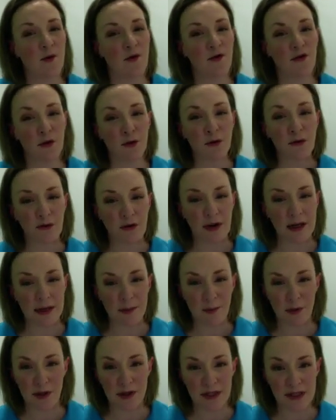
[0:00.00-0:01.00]
feel free to
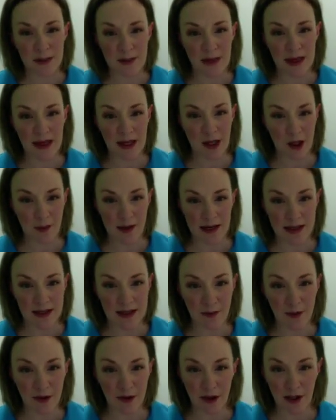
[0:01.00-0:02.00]
post them in the comments
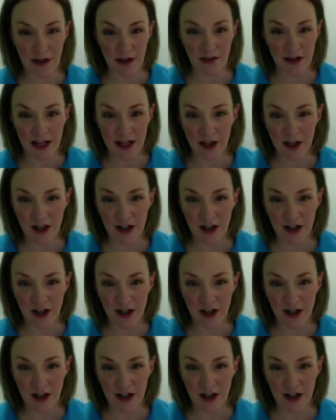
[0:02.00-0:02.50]
below the video,